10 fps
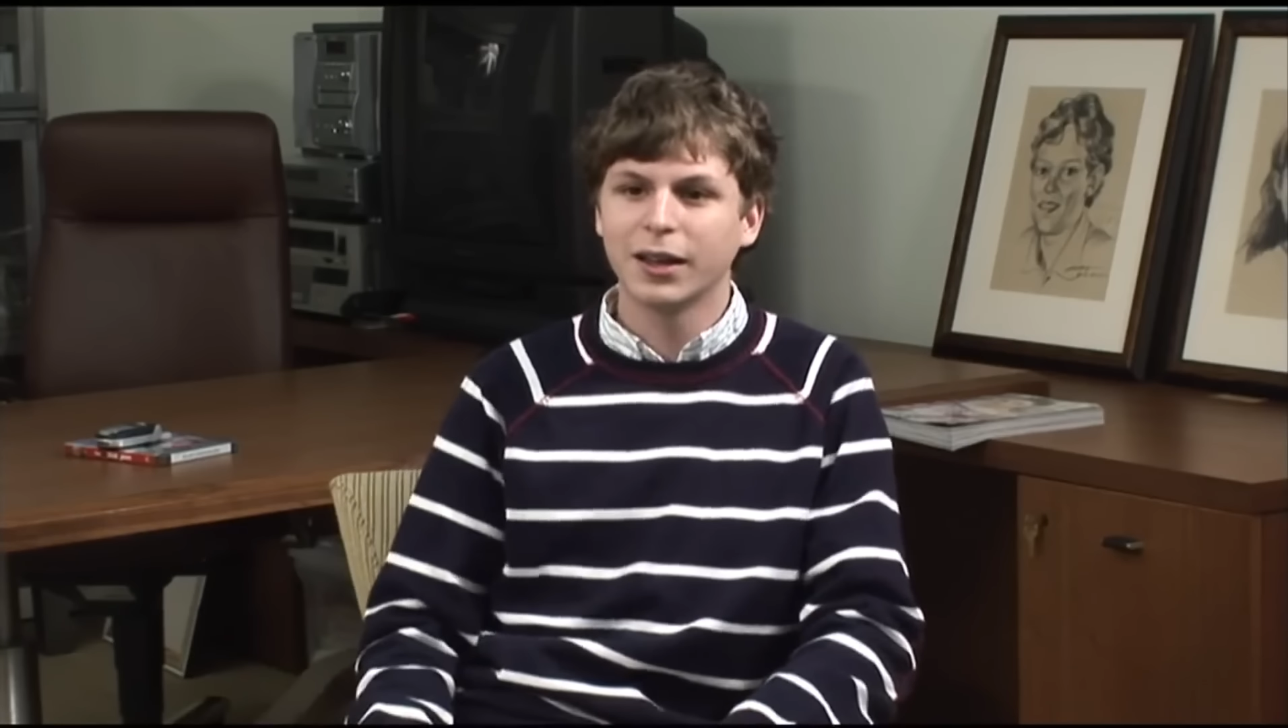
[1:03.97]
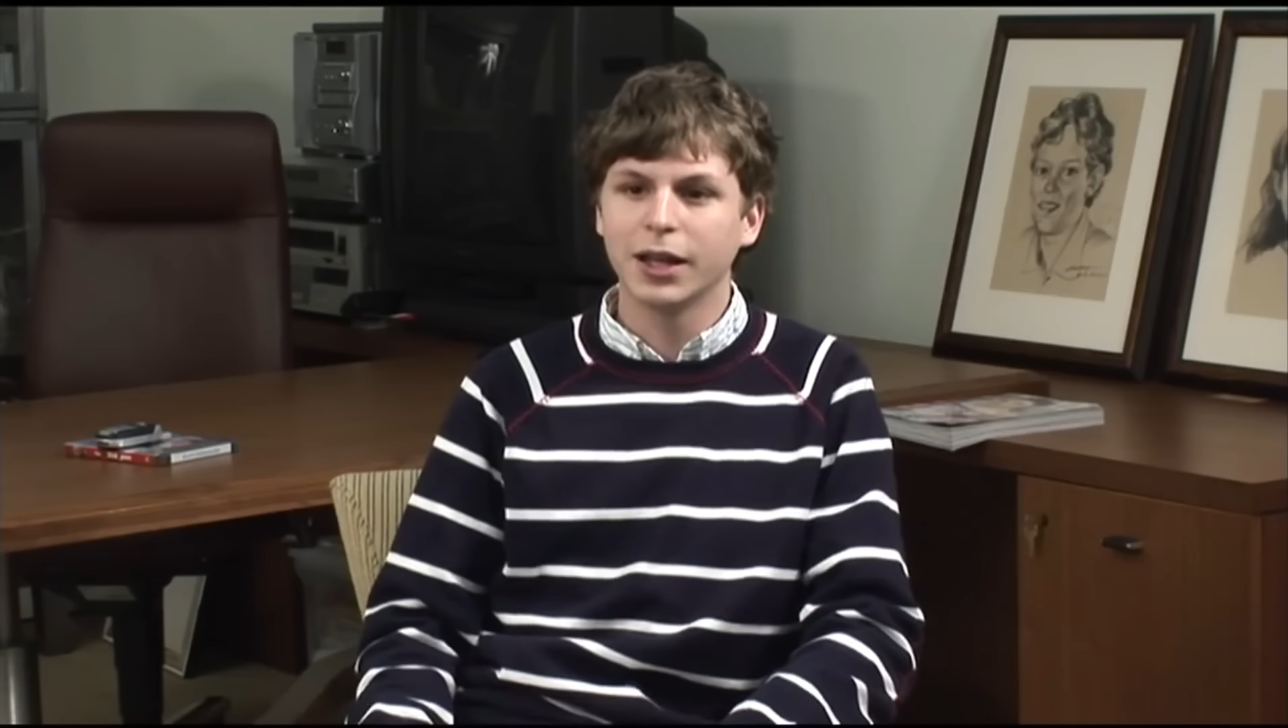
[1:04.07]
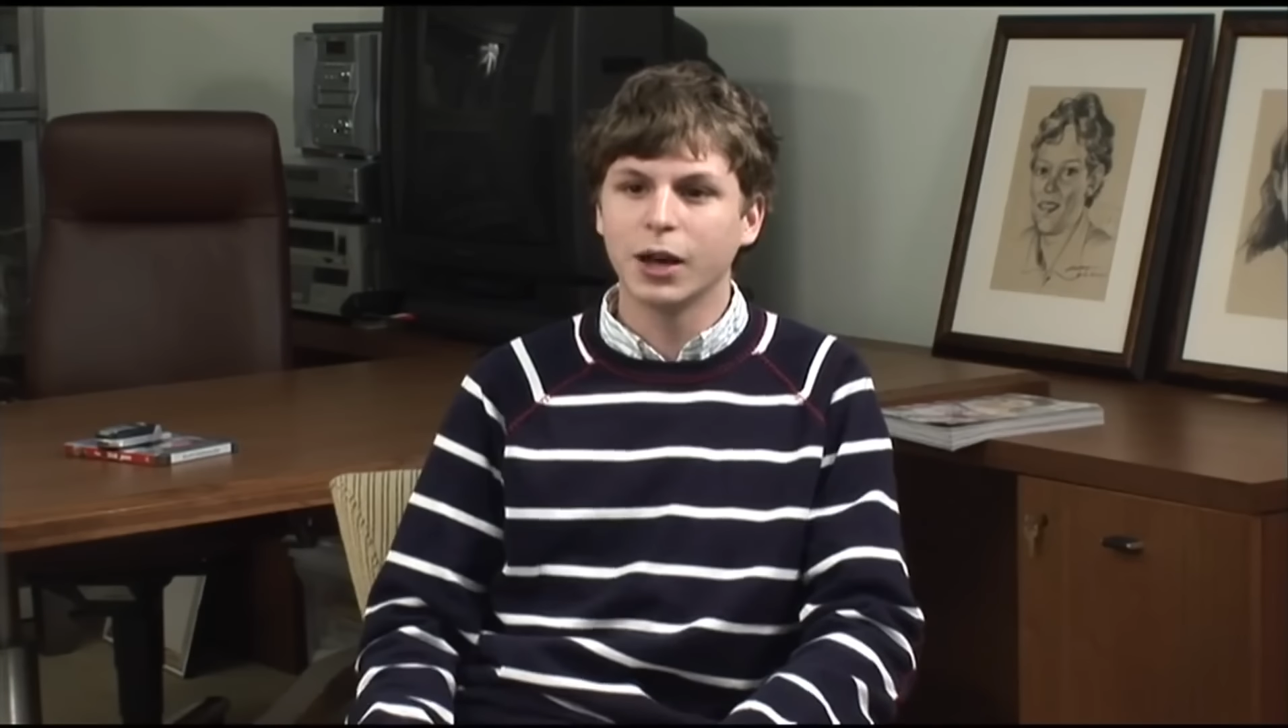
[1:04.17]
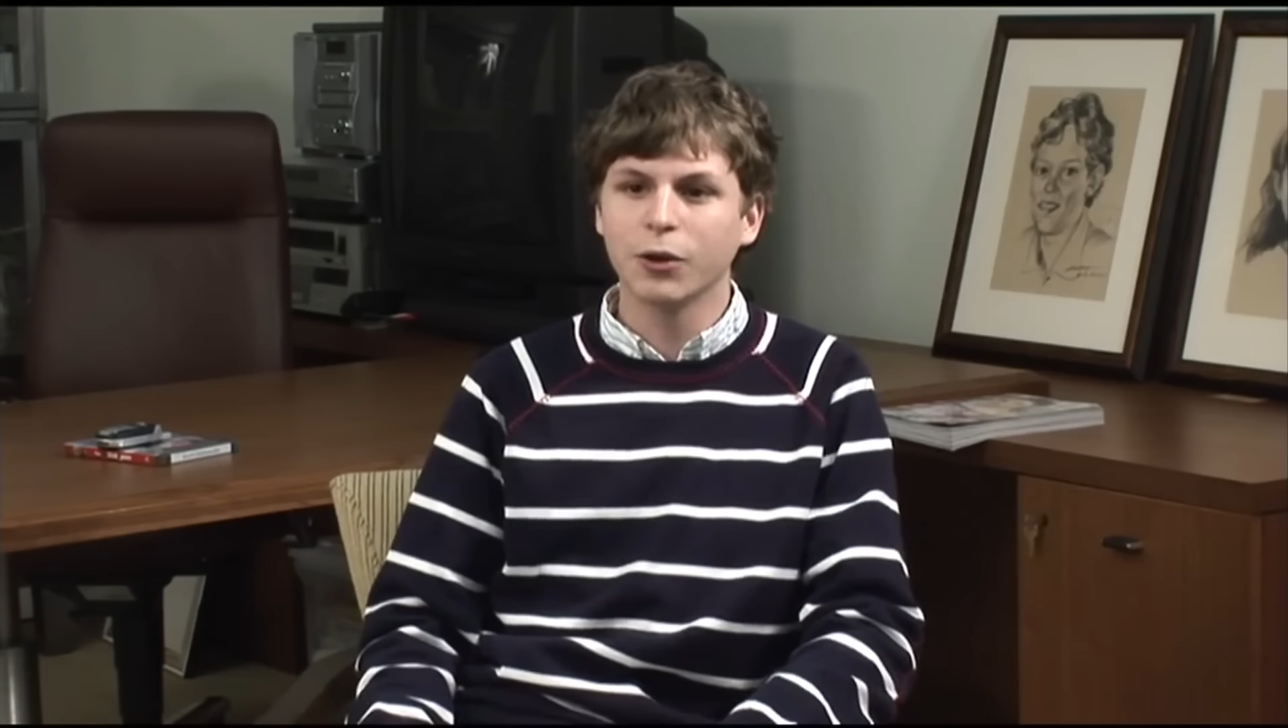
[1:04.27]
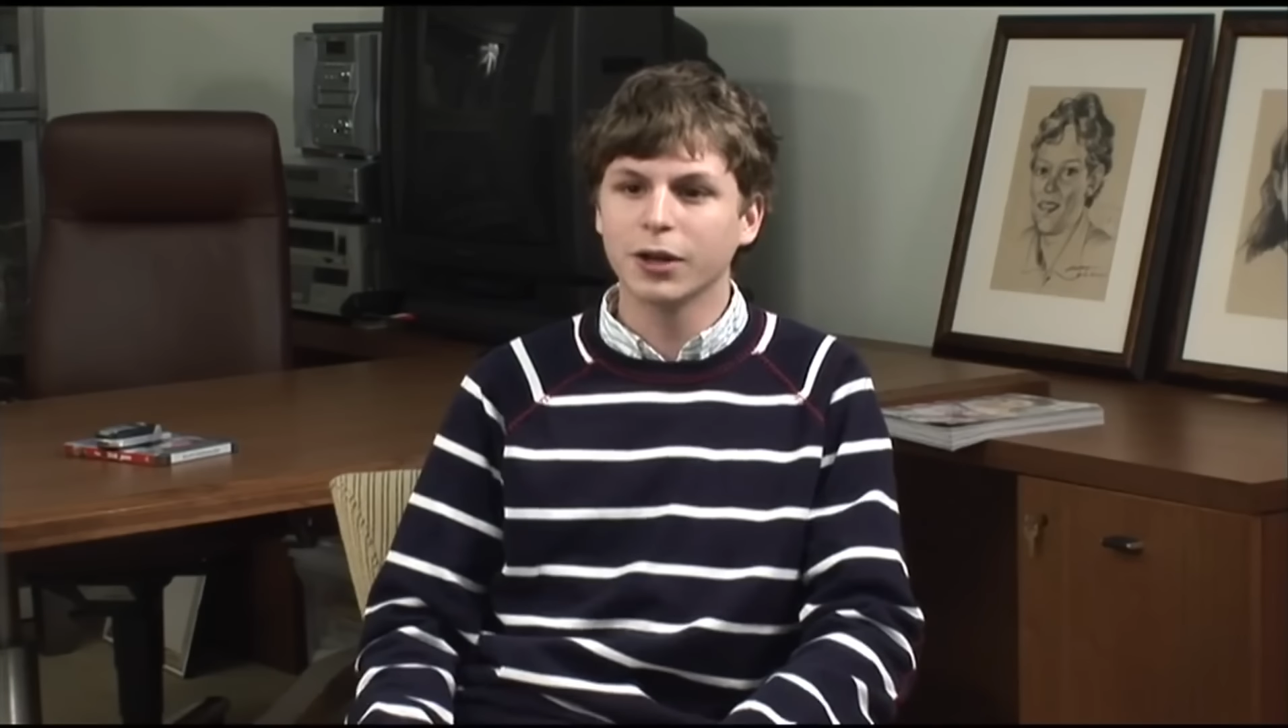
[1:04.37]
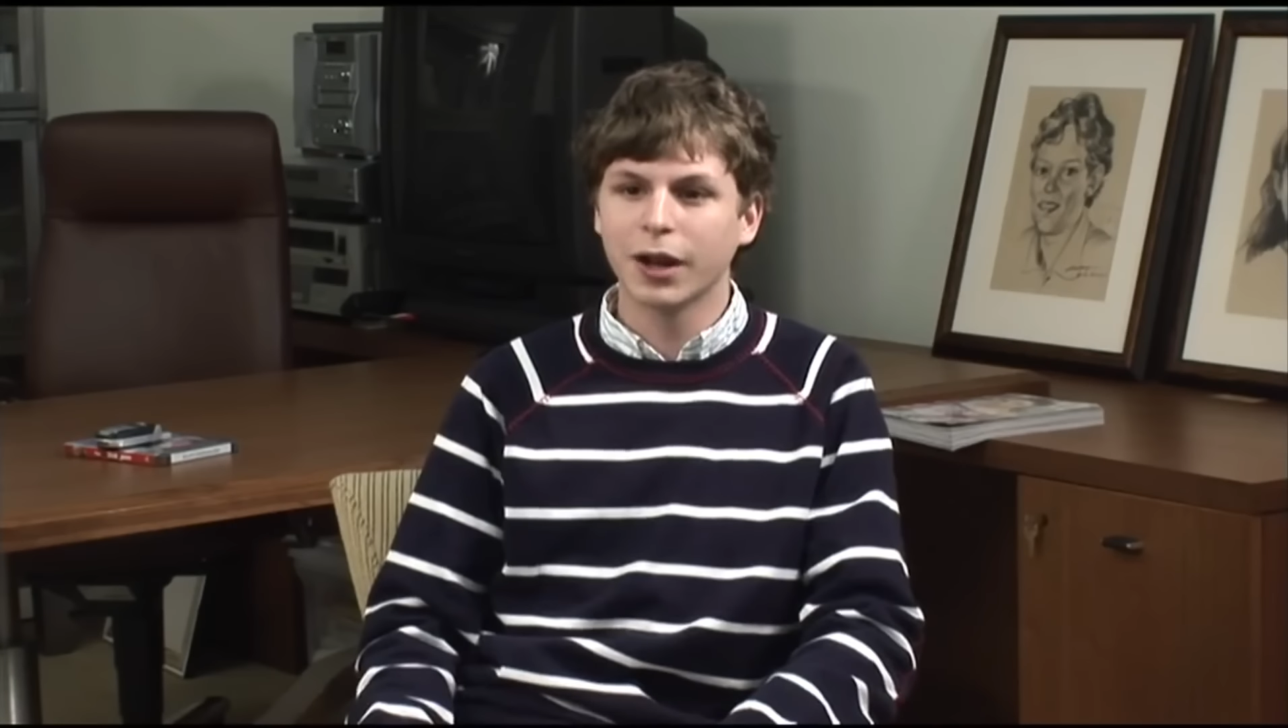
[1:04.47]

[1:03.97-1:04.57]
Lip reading: you know,